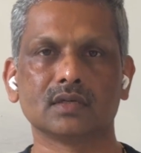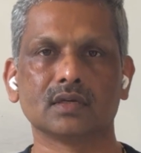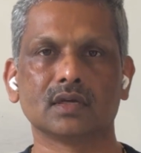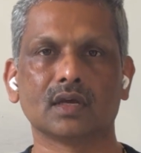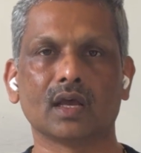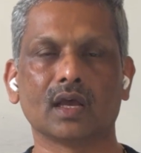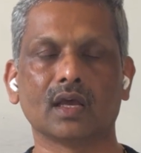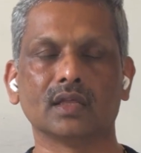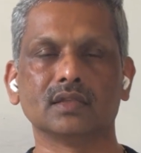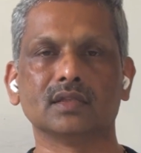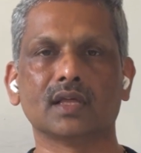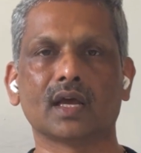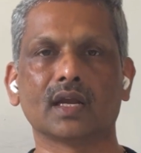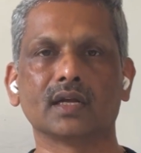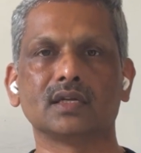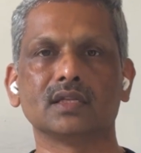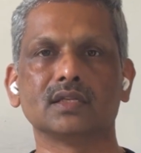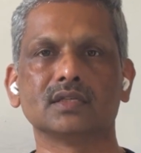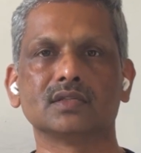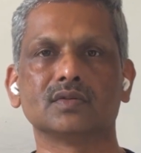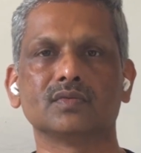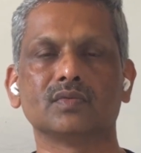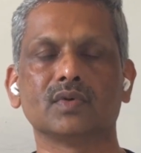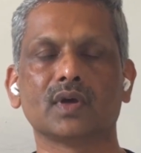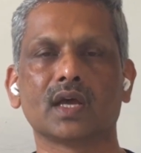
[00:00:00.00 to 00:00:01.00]
And that
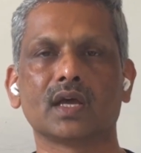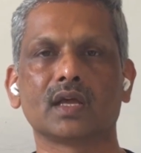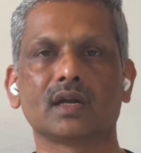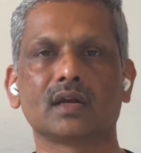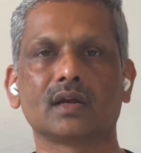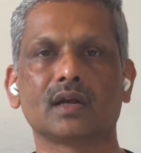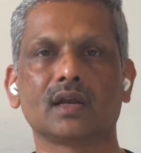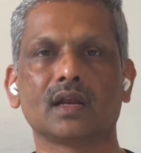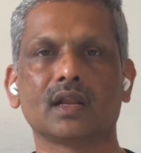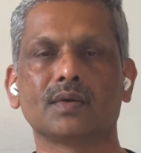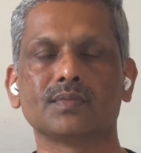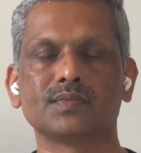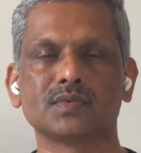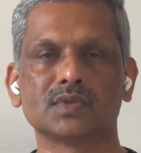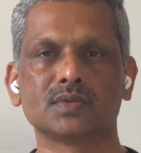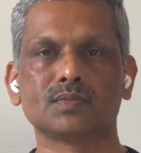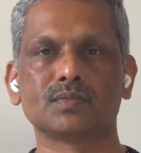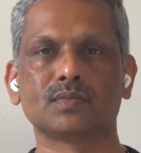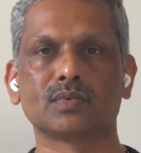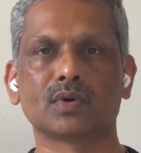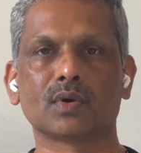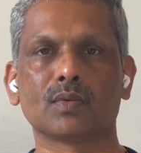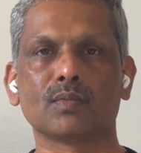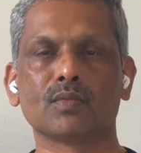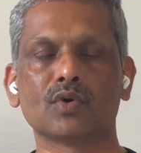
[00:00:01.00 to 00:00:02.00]
is where clubs
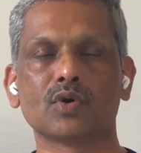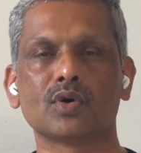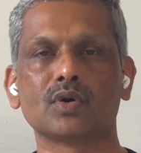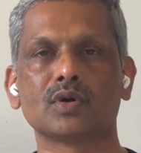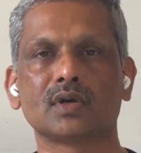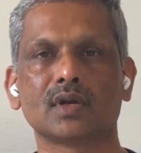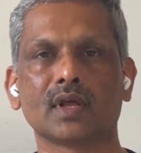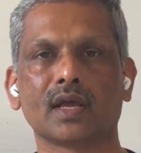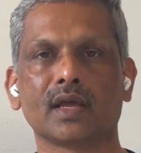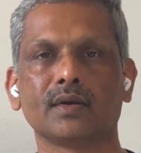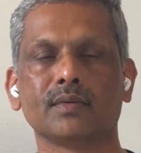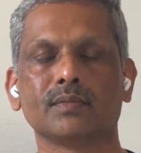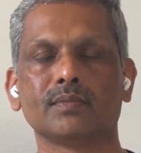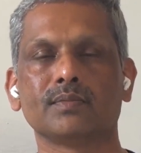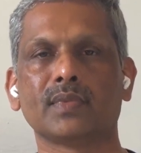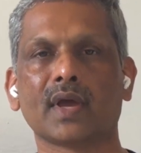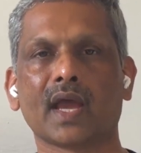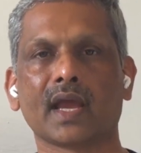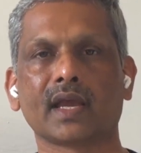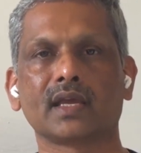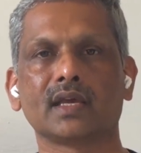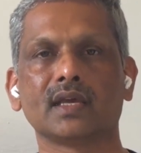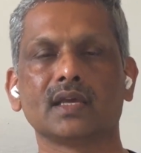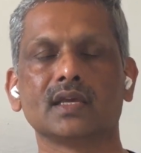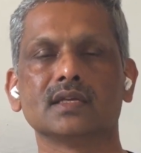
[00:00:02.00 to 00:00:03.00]
promote and
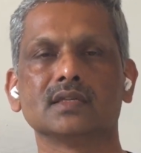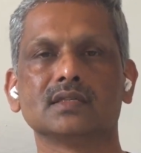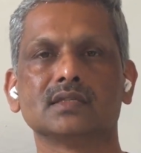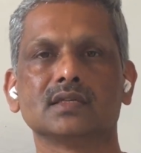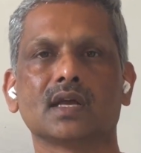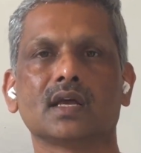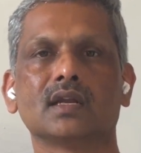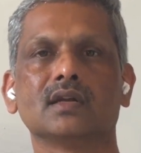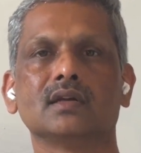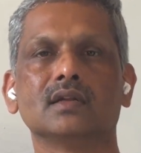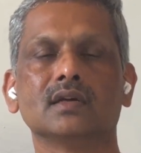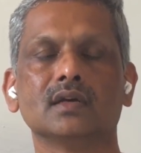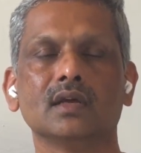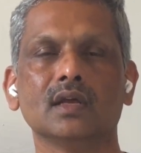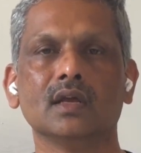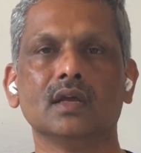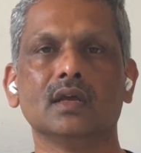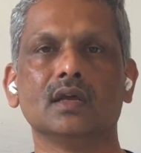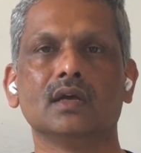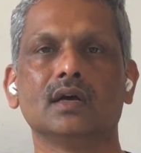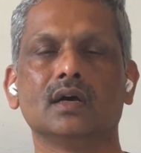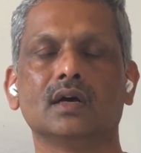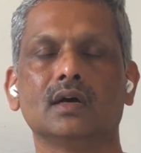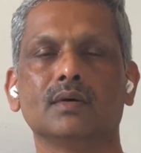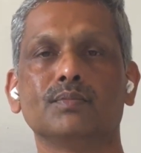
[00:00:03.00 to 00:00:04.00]
package
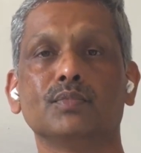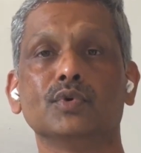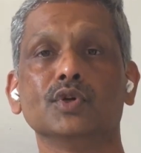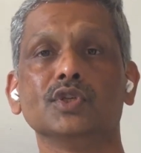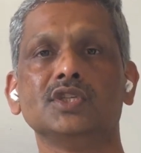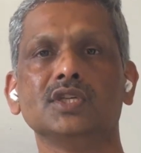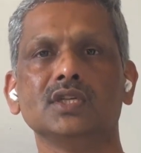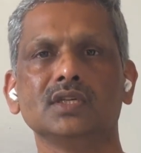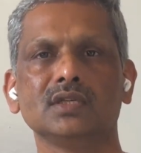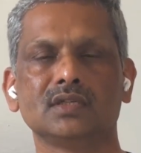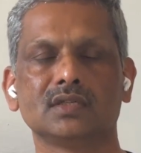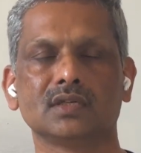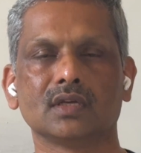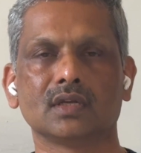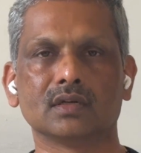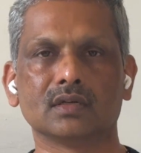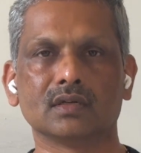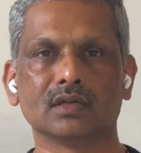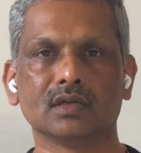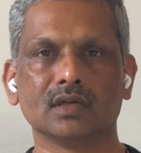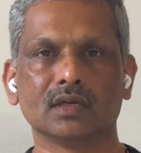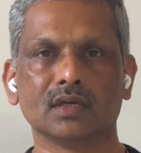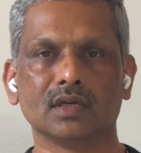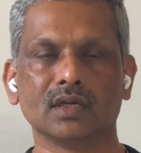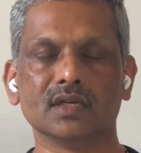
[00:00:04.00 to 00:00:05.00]
and position
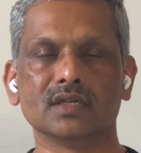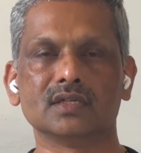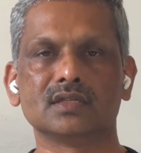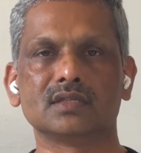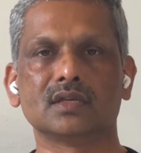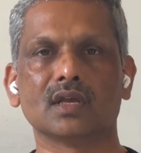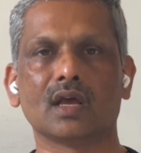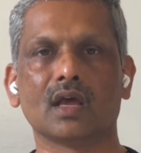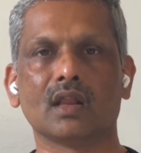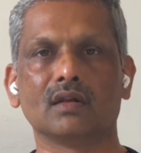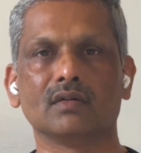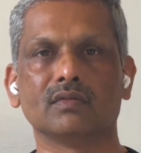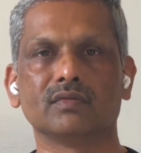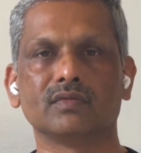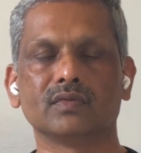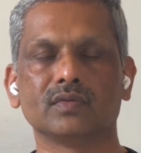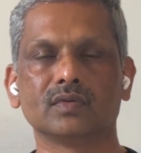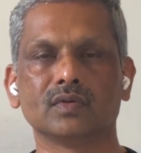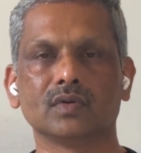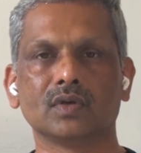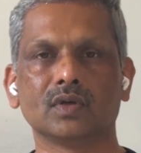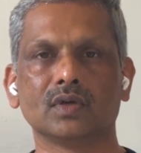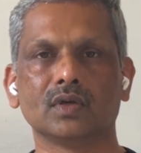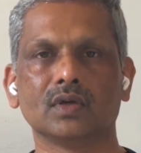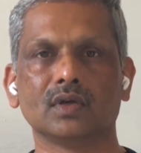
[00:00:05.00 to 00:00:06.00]
itself.
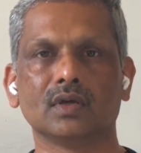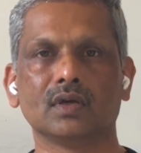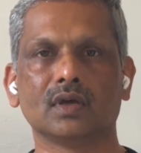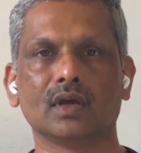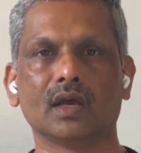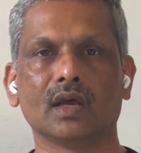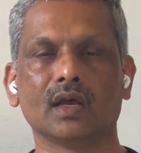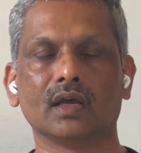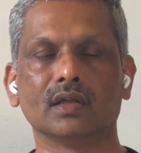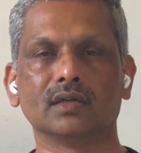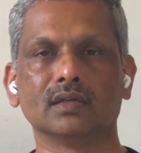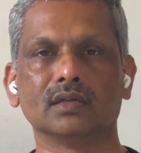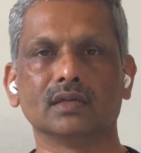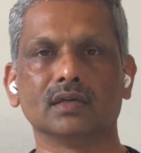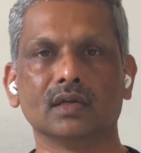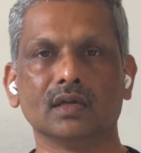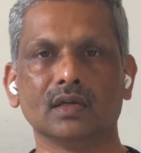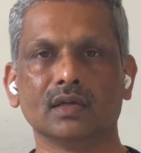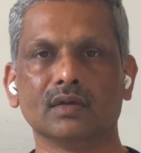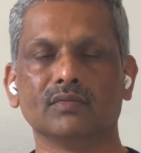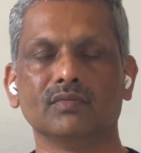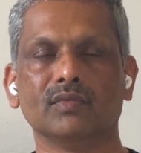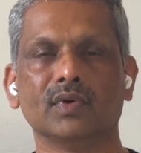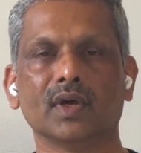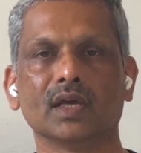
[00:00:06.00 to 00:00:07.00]

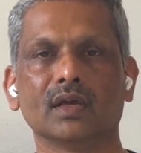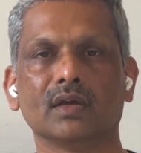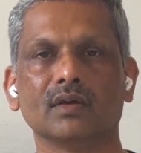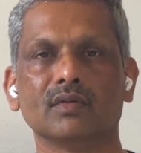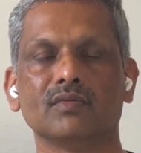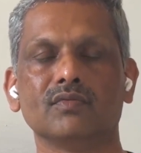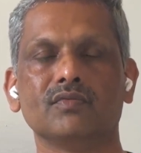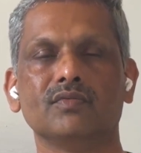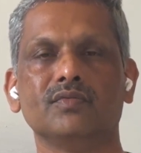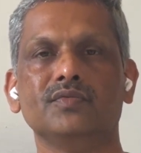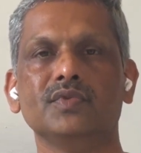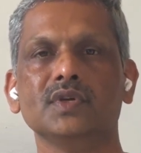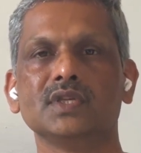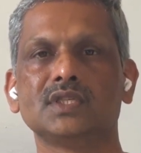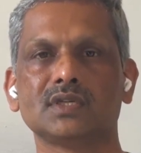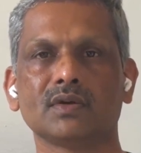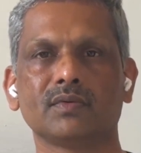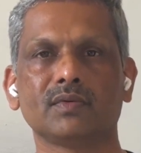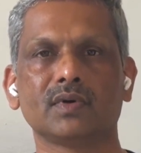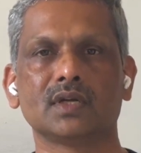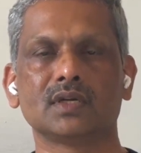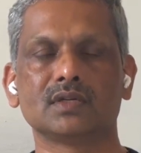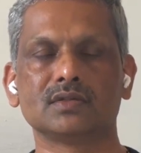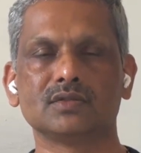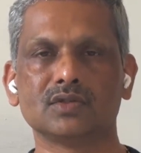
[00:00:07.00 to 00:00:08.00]
And
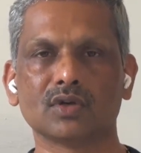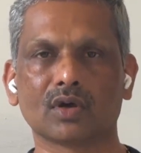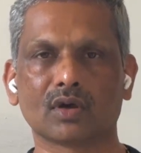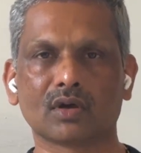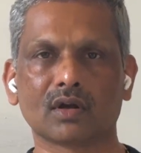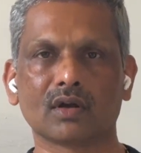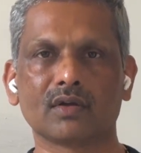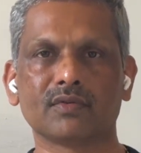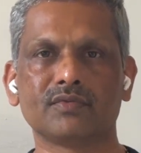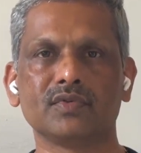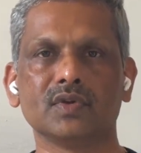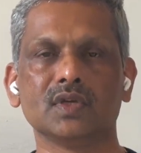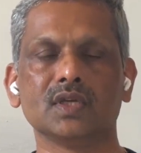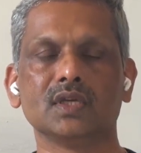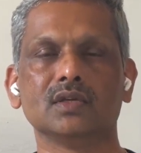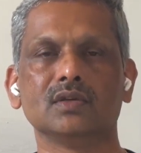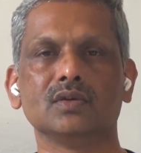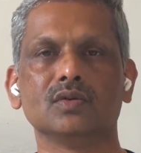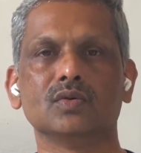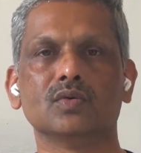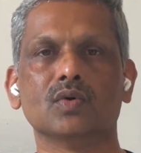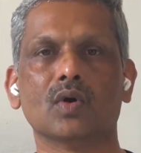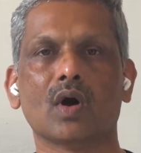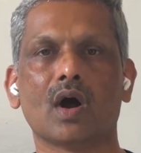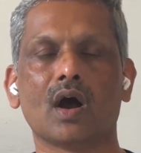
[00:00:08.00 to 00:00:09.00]
whichever geography
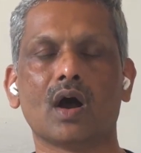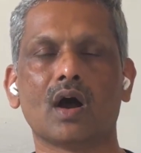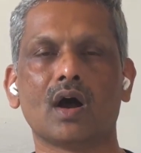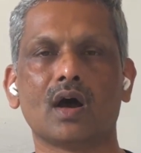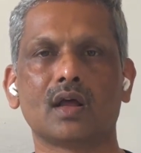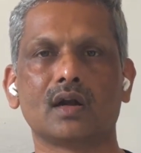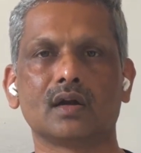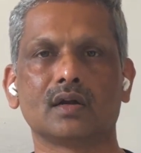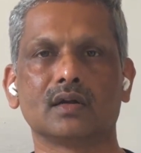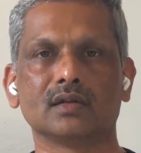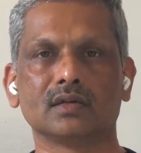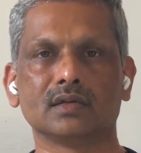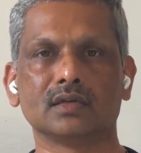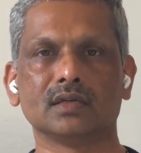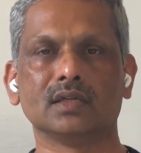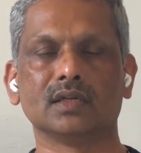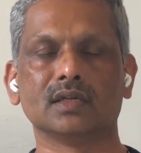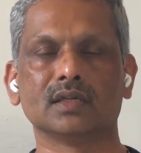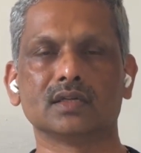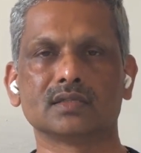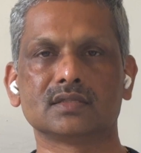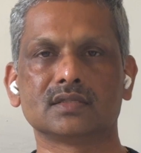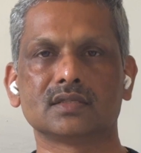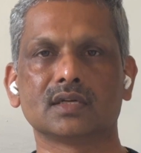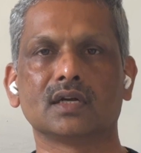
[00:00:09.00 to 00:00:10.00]
you are in
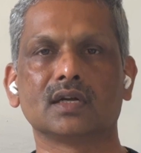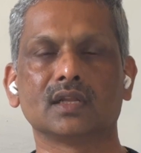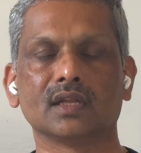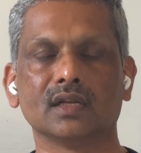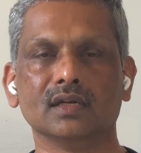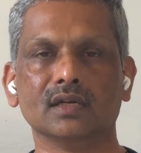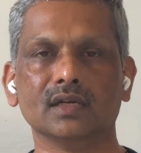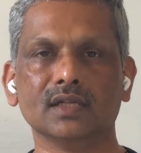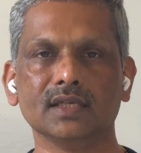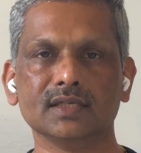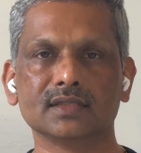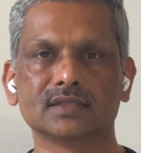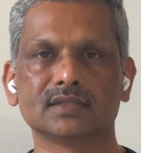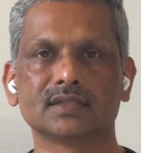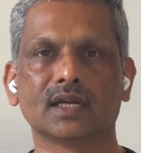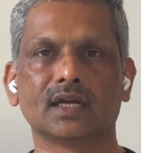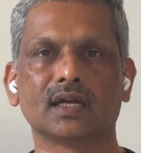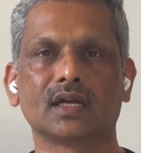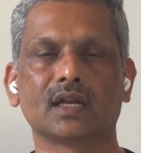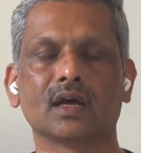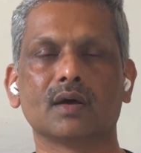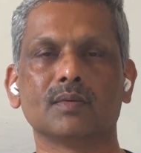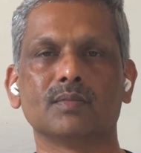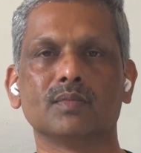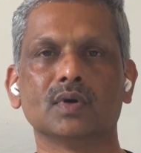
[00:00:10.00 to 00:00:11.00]
a certain league
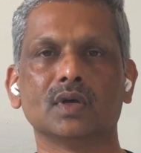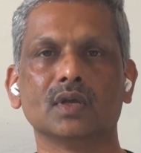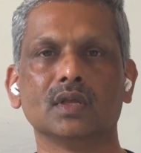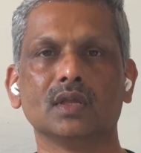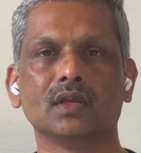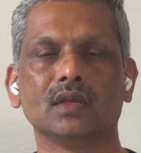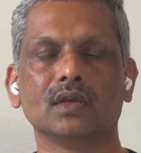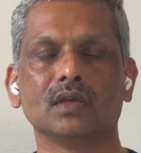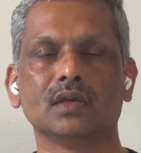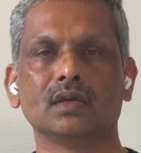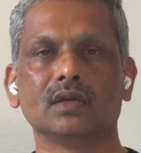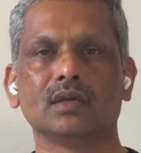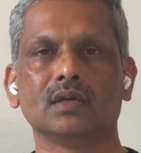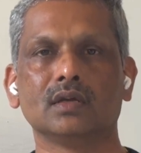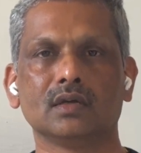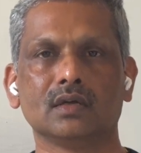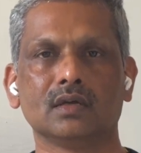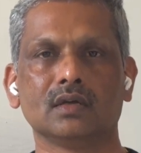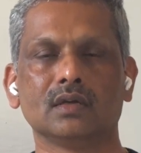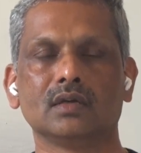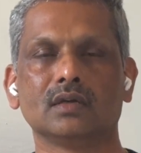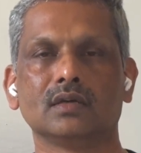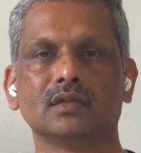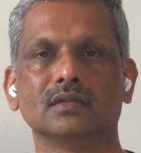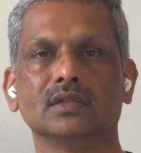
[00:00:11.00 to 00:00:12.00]
setup,
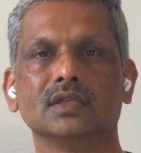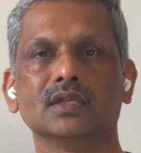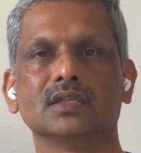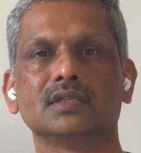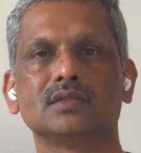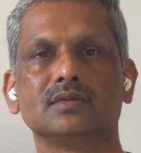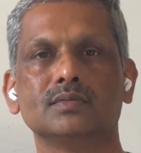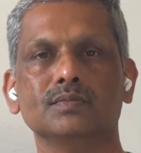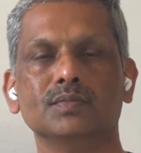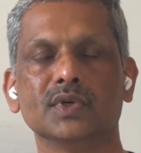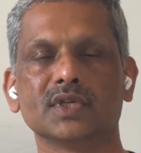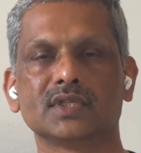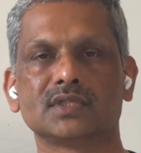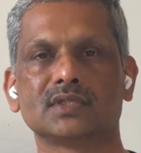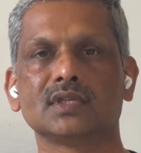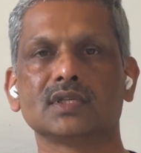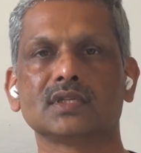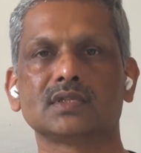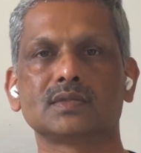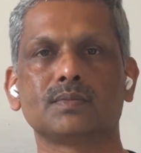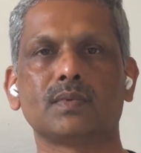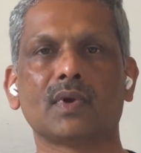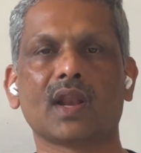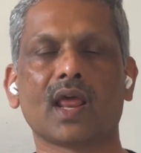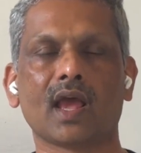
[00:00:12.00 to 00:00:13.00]
this business
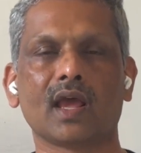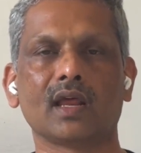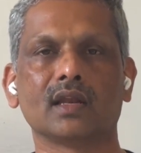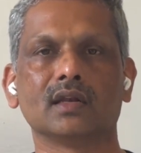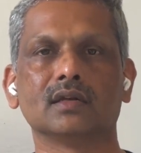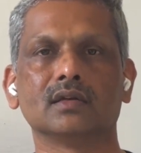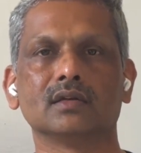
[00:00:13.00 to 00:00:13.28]
plan